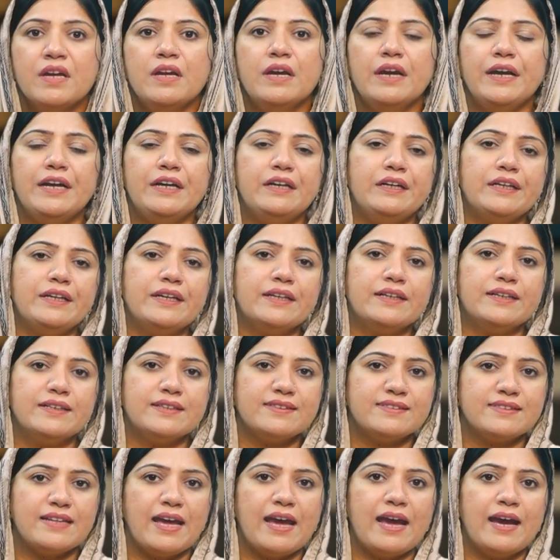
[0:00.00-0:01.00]

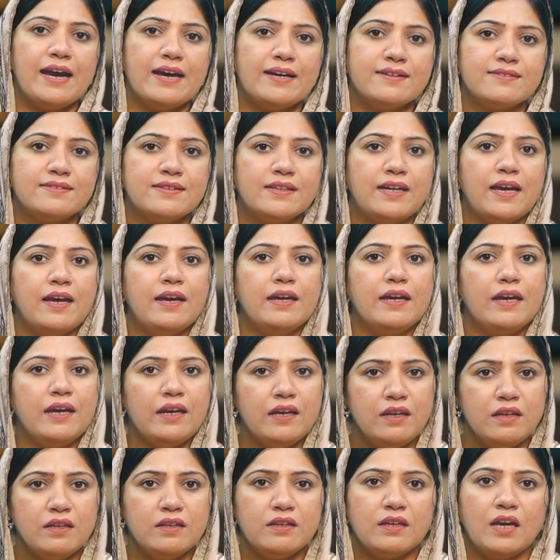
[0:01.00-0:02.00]
India's as
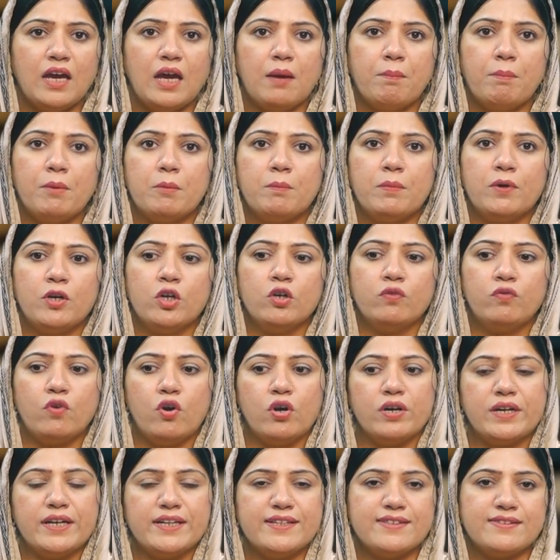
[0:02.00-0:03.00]
incapable of
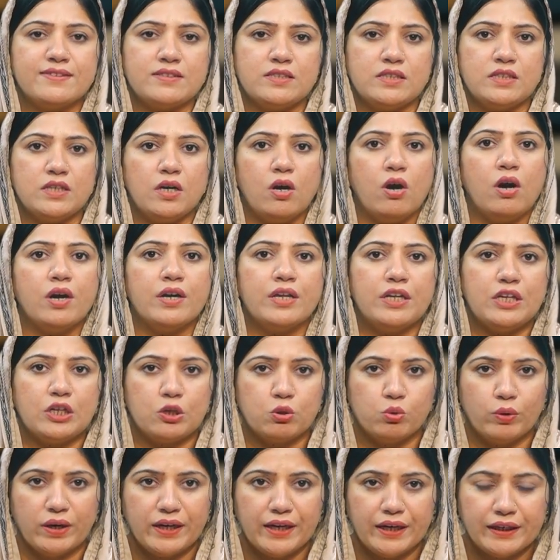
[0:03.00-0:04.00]
honesty or
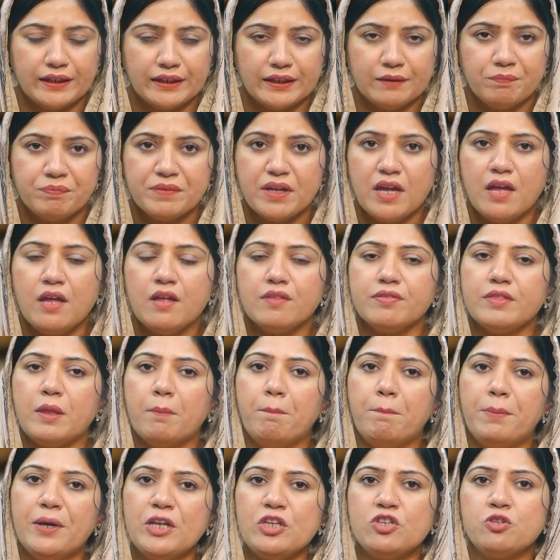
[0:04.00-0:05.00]
equality. The
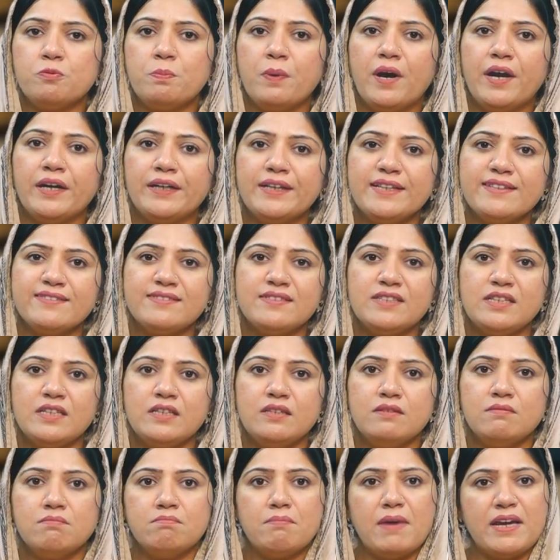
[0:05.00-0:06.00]
Bridge Party
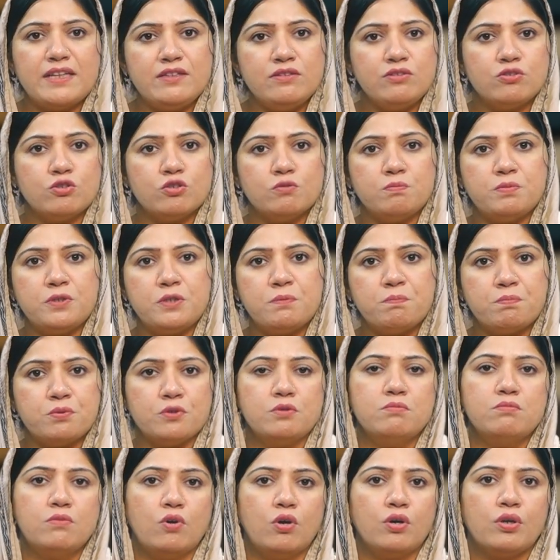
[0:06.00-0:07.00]
scene, meant to be
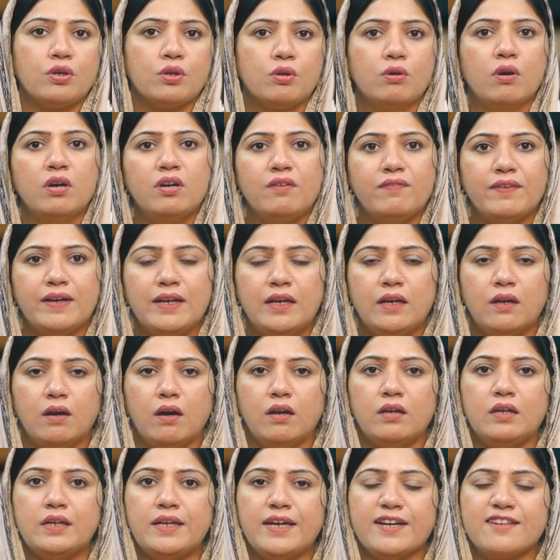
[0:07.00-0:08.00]
promote goodwill,
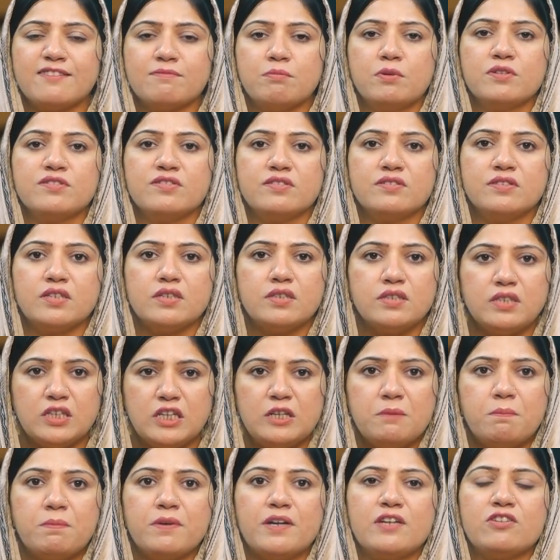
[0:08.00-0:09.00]
only exposes the
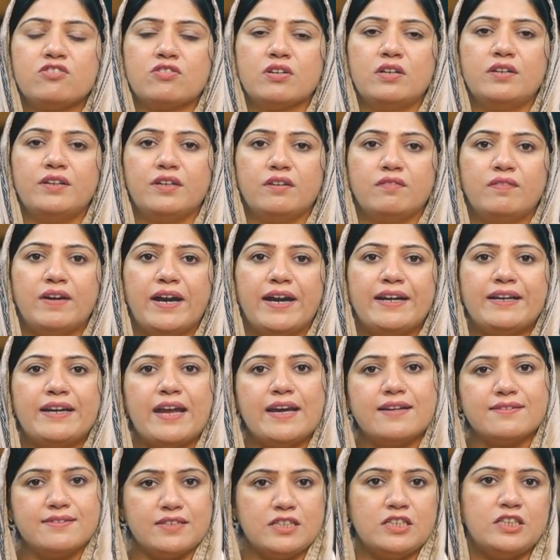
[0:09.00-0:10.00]
deep racial divide
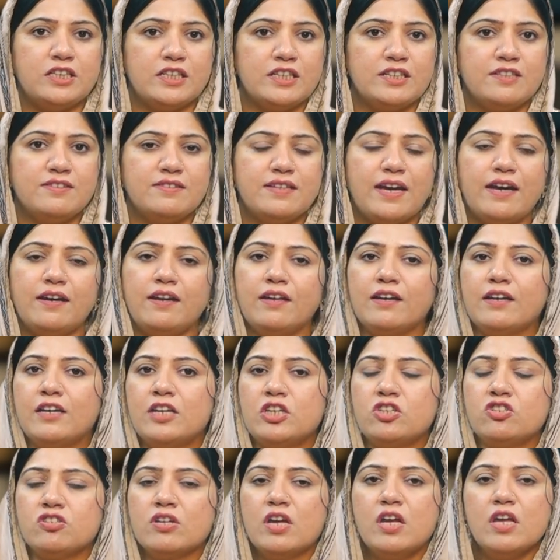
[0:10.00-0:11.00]
as Indians and
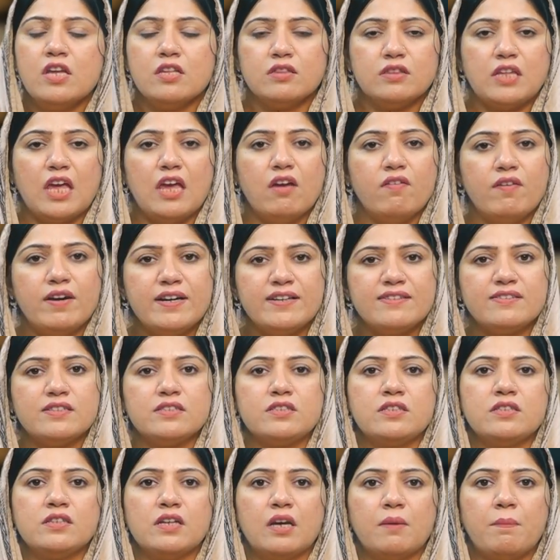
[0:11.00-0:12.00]
English, they were
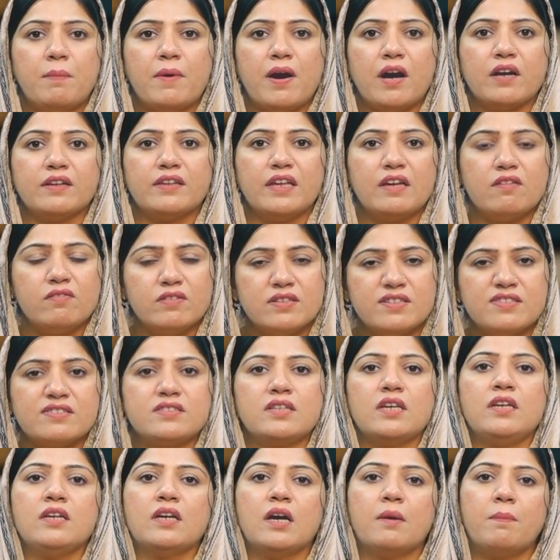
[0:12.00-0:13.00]
sitting apart, they were
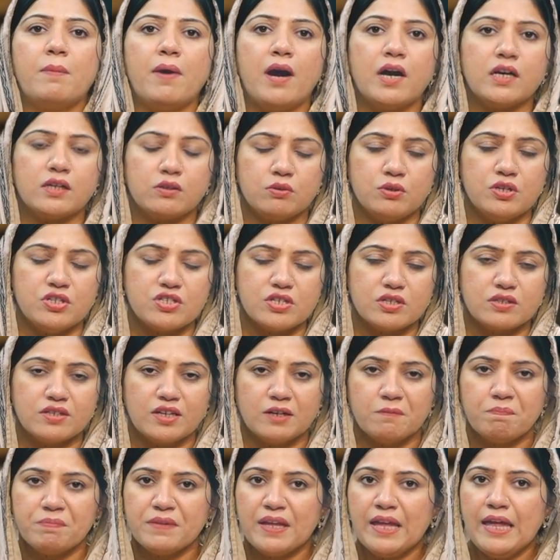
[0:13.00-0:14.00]
staying apart to each
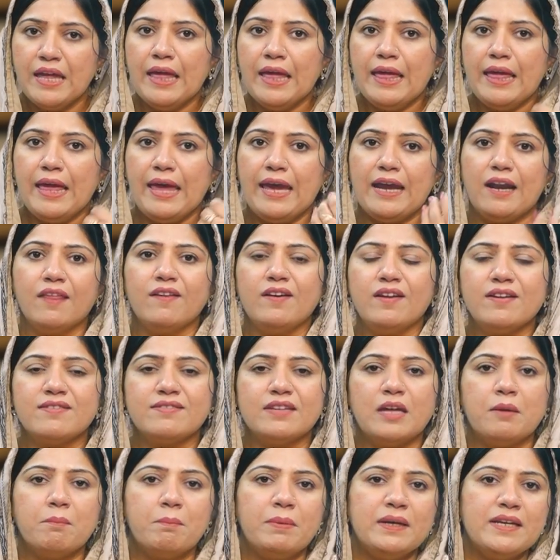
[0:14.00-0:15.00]
other. Another
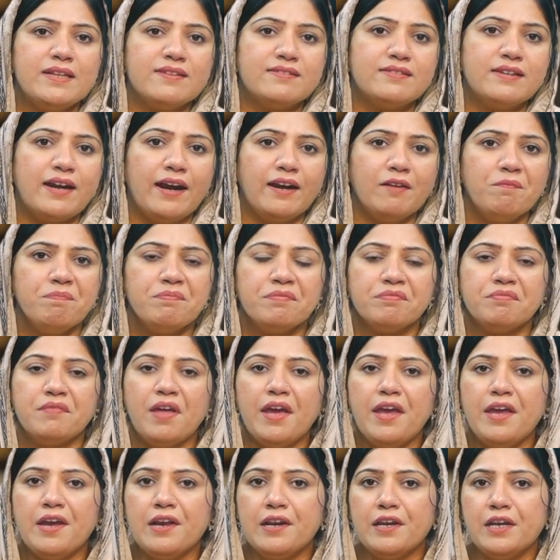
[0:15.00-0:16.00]
example is that the
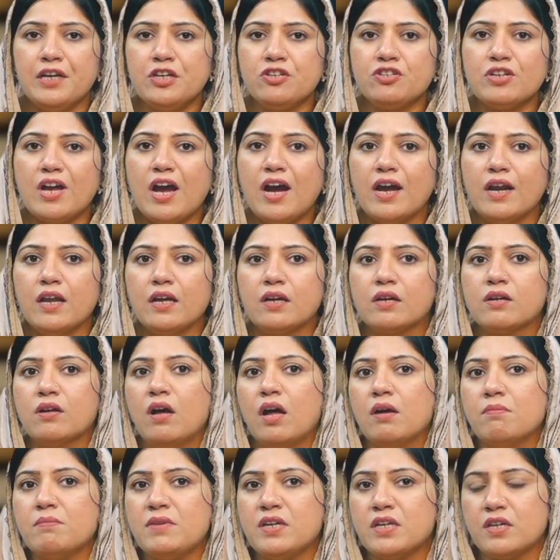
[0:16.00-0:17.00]
English are a
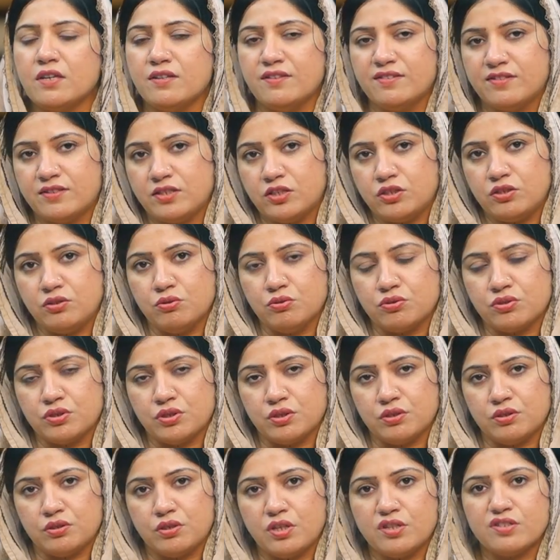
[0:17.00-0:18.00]
comic
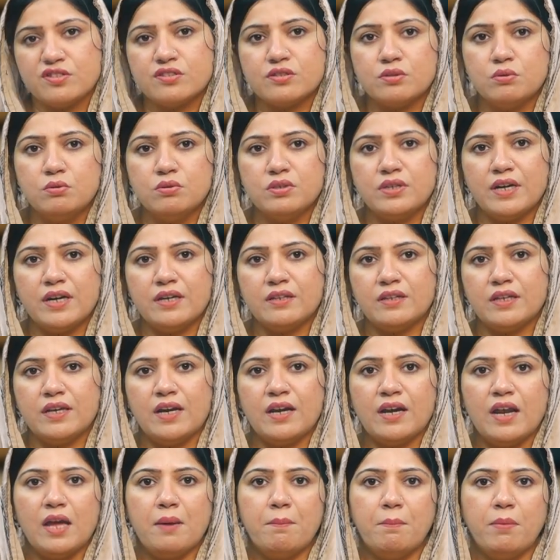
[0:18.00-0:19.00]
institution. The sooner they
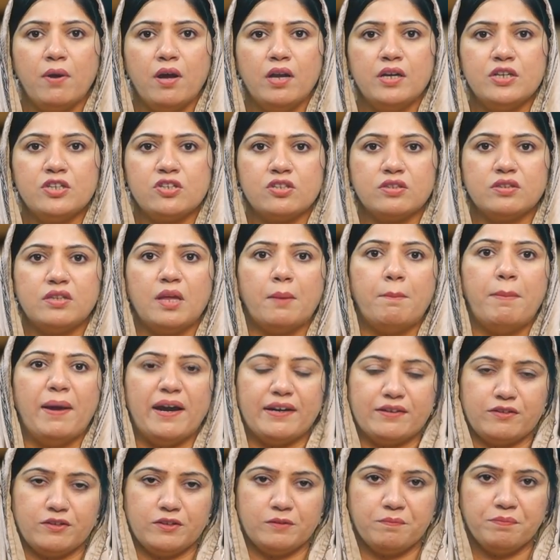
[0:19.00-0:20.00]
are abolished, the
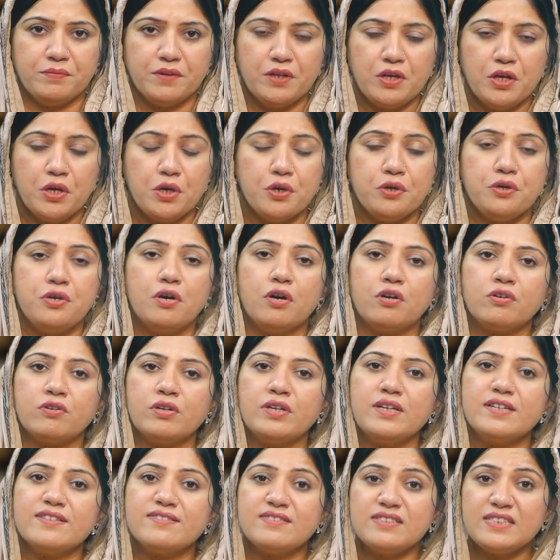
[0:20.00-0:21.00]
better. Dr.
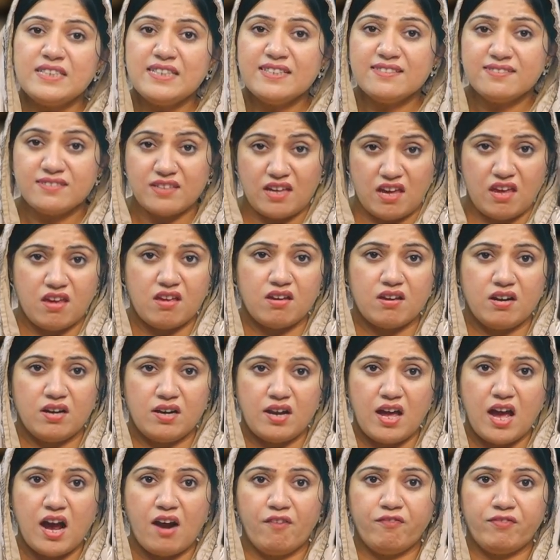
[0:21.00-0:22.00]
Aziz Inger,
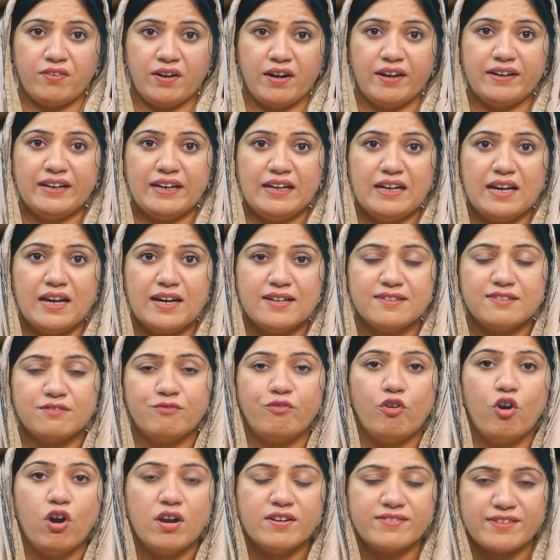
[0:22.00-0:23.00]
after Adila's
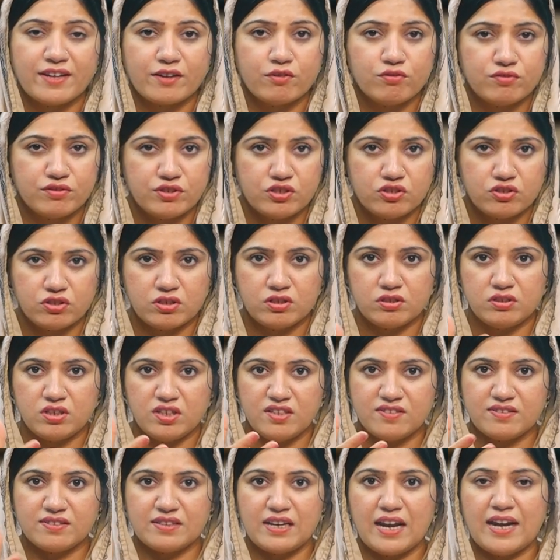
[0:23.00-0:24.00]
false accusation,
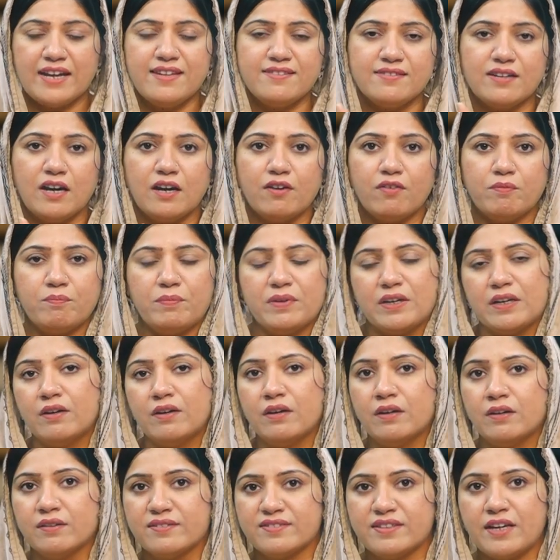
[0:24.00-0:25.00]
these lines are
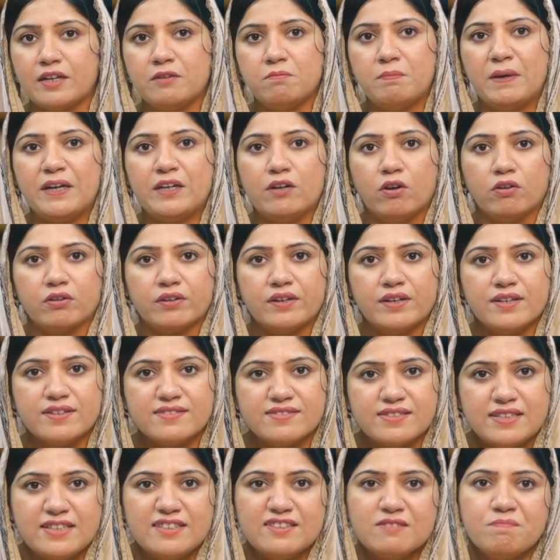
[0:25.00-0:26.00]
said by Dr.
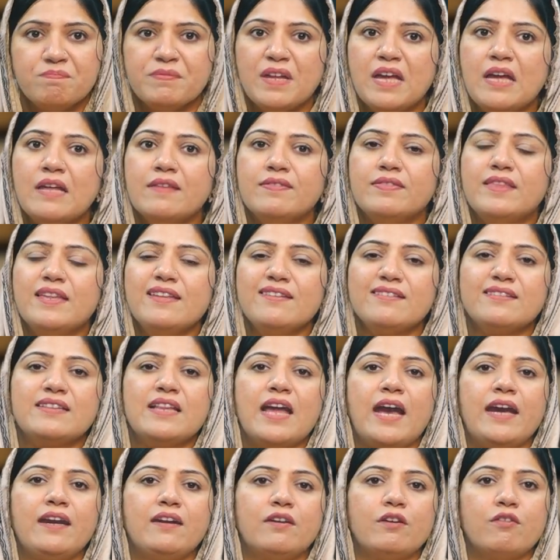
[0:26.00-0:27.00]
Aziz. This
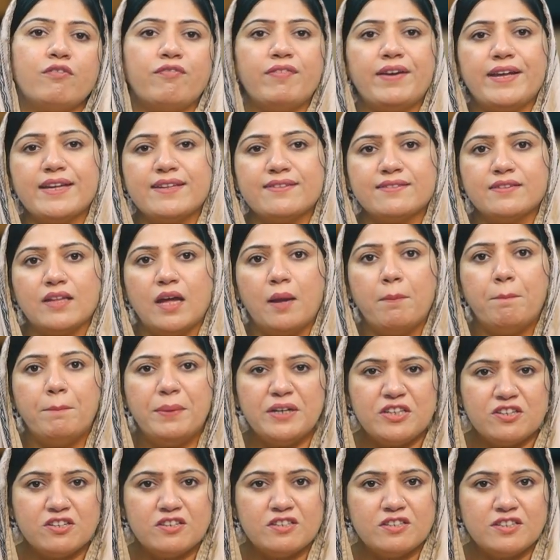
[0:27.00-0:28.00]
line reflects the
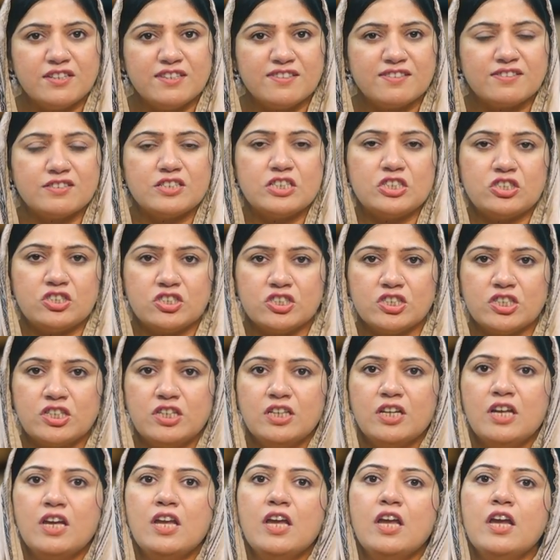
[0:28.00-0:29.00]
bitterness racial
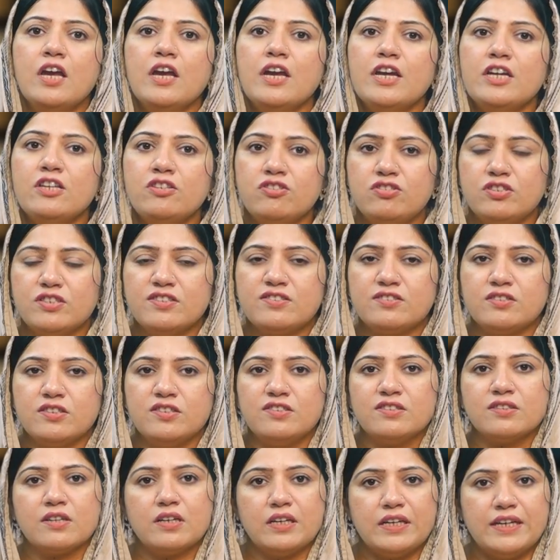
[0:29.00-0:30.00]

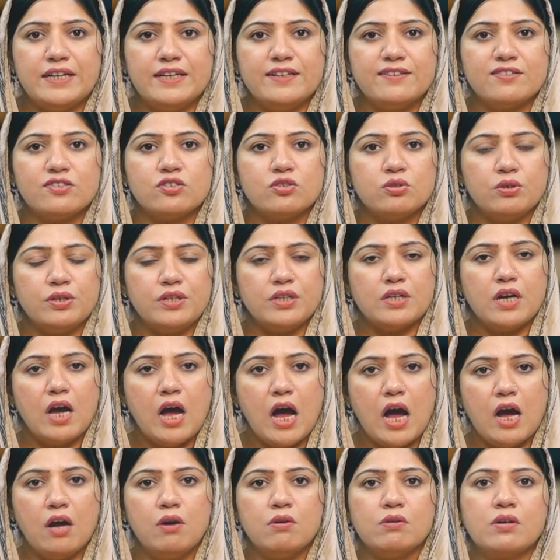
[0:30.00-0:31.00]
injustice creates, showing
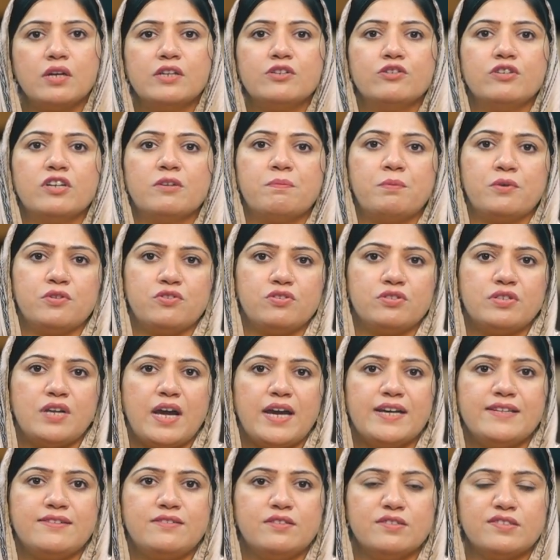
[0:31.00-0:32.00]
how colonial
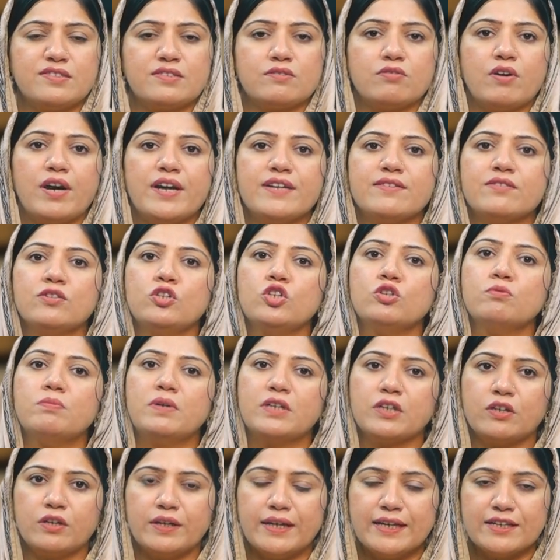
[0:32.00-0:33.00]
prejudice destroys
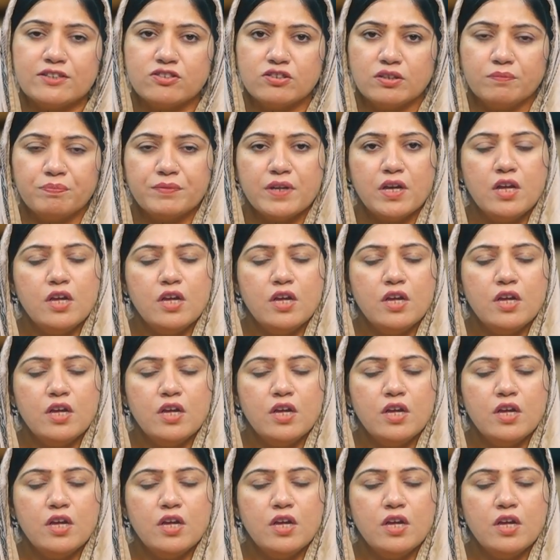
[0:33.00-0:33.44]
human connection.